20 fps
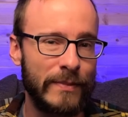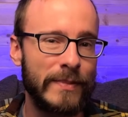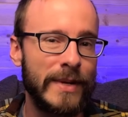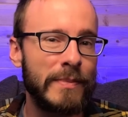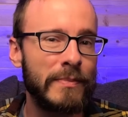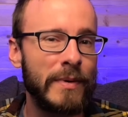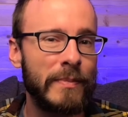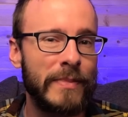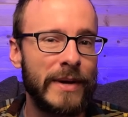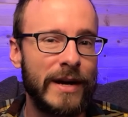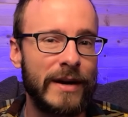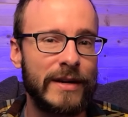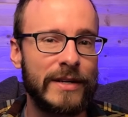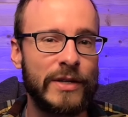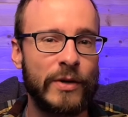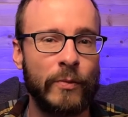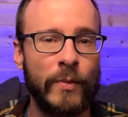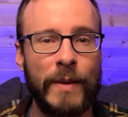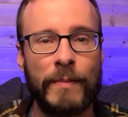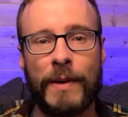be prepared
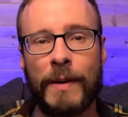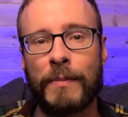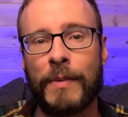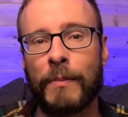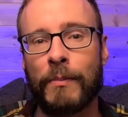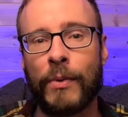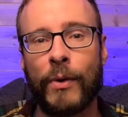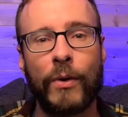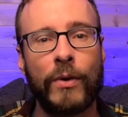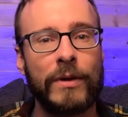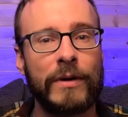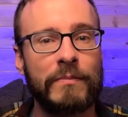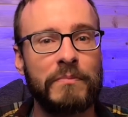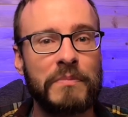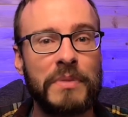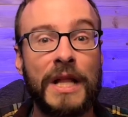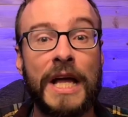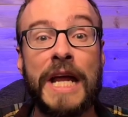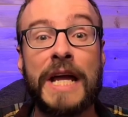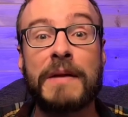to whip up a bowl of
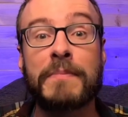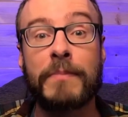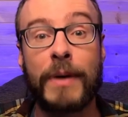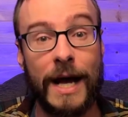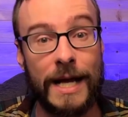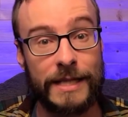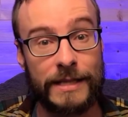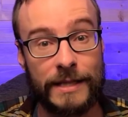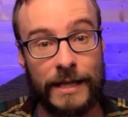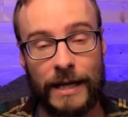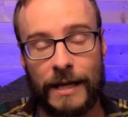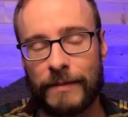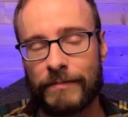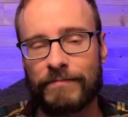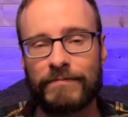plain pasta,